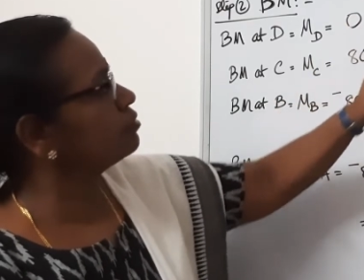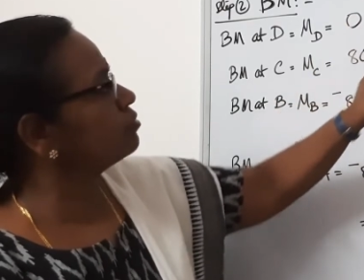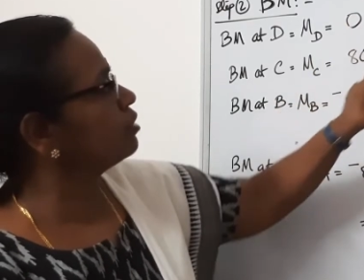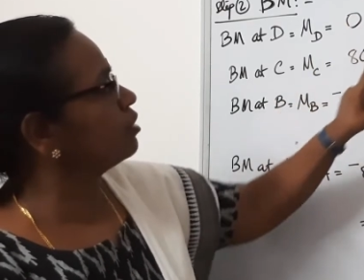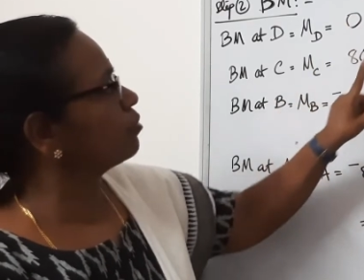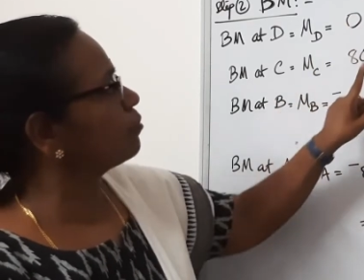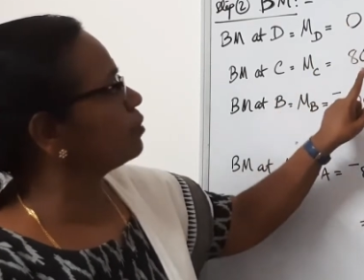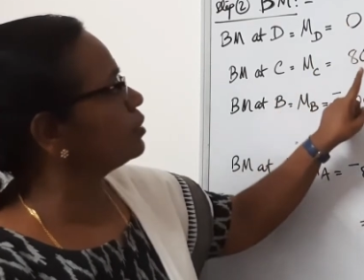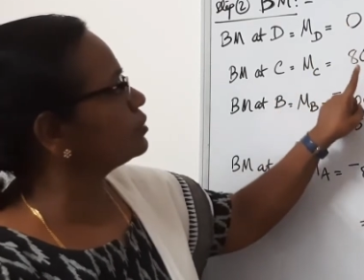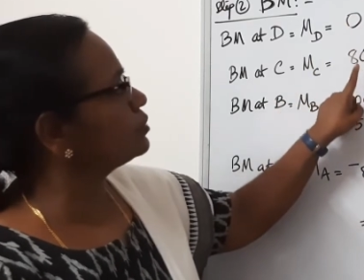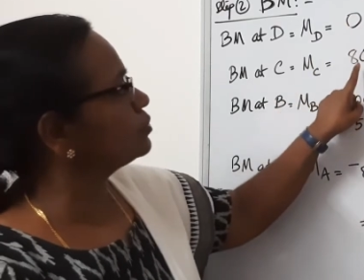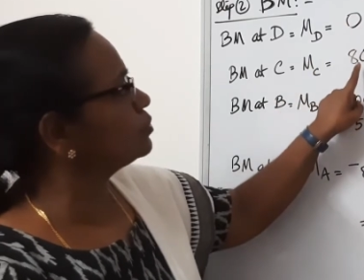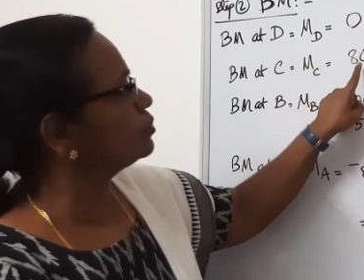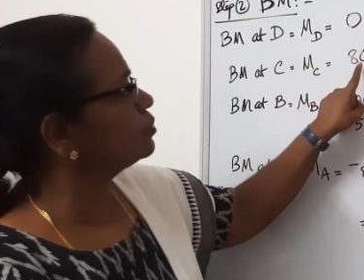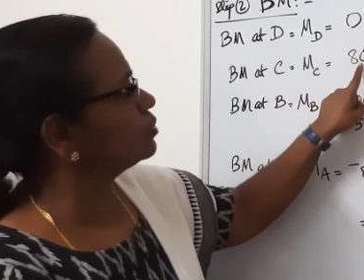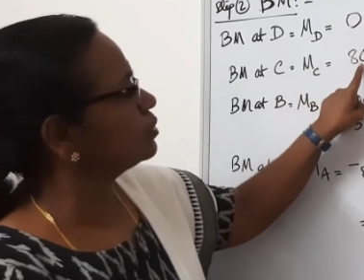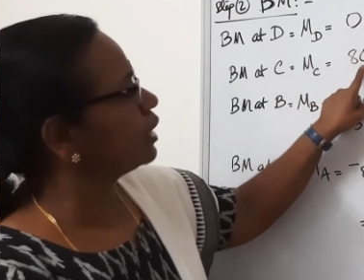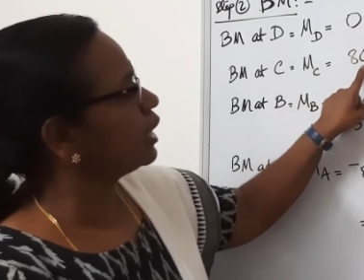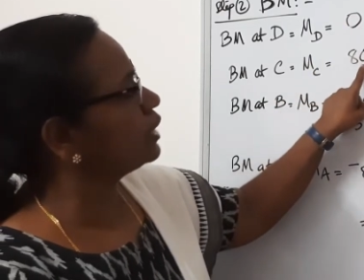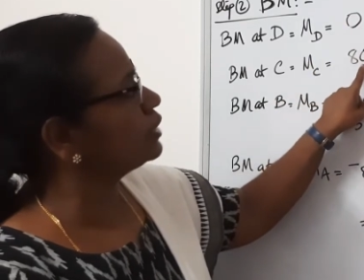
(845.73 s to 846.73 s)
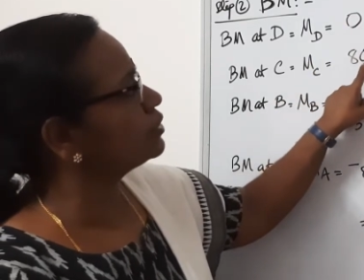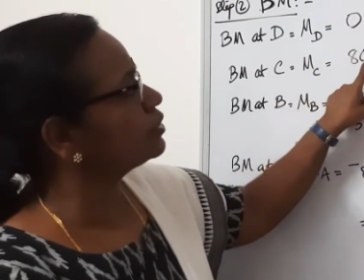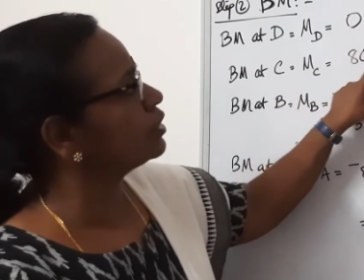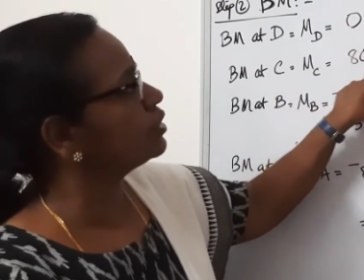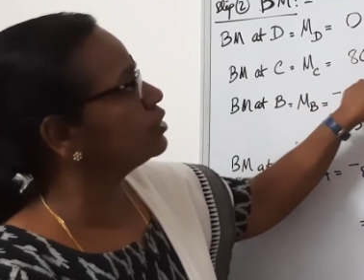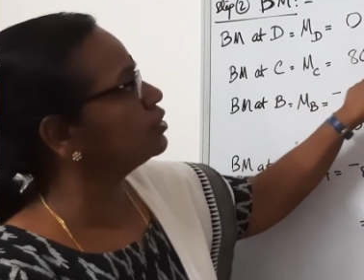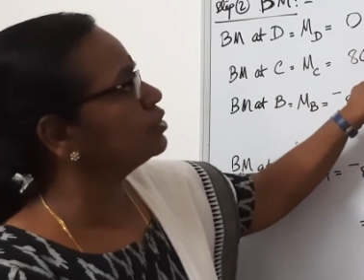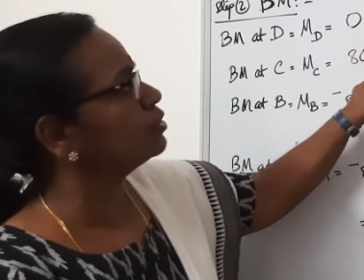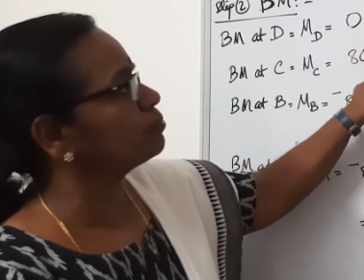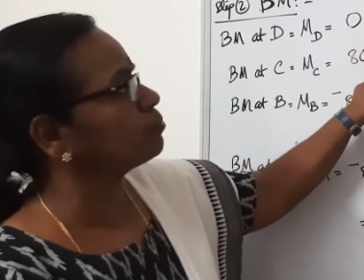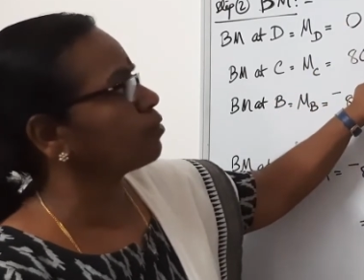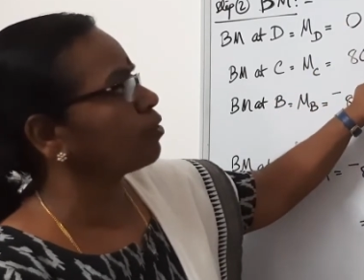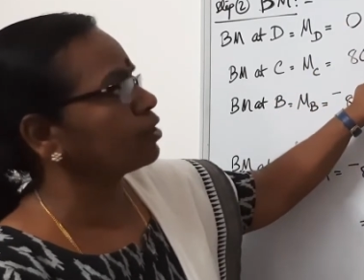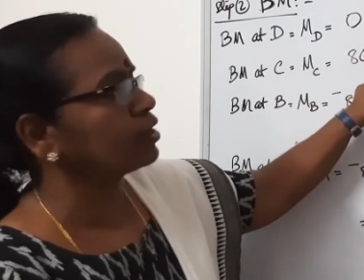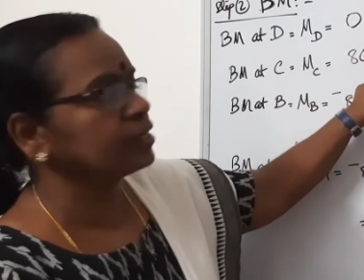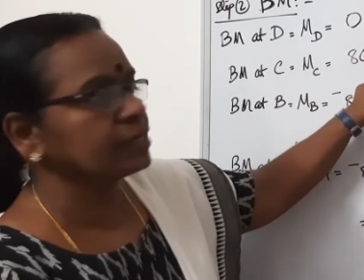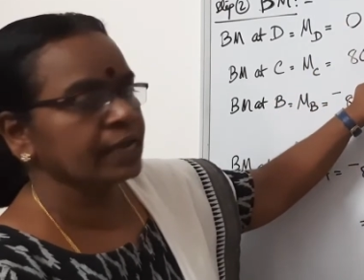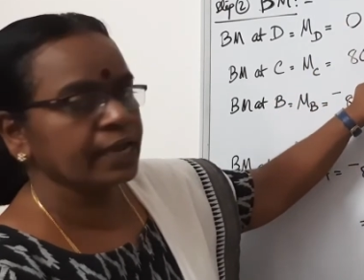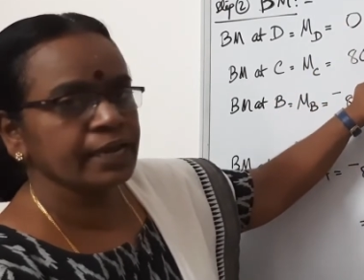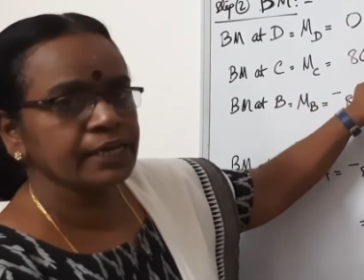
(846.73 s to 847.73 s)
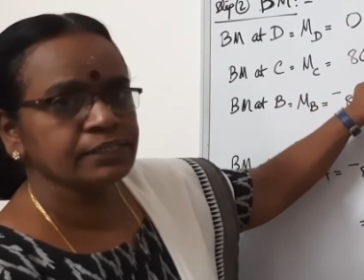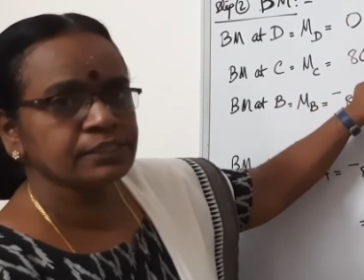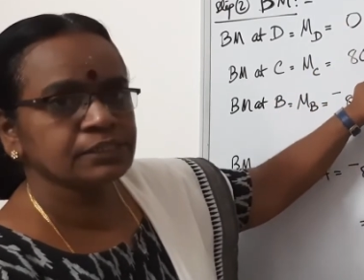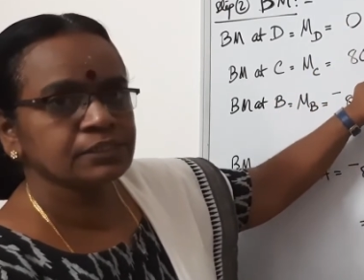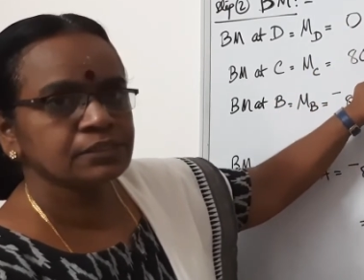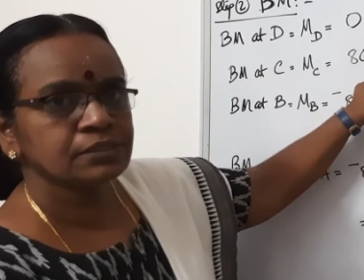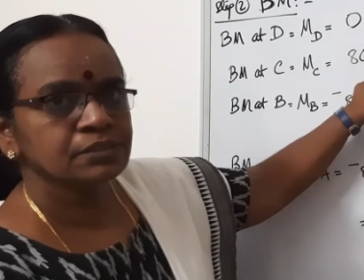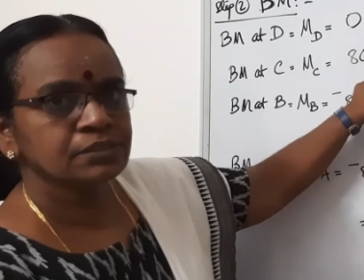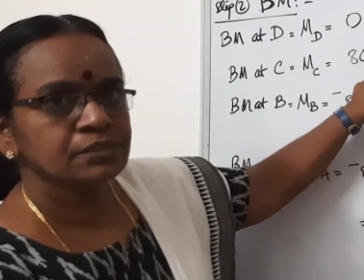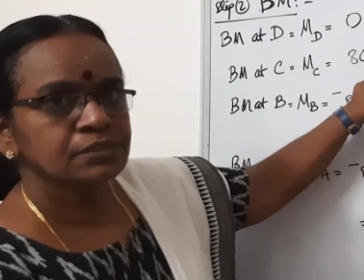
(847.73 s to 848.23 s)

is equal to 800 into 0.8.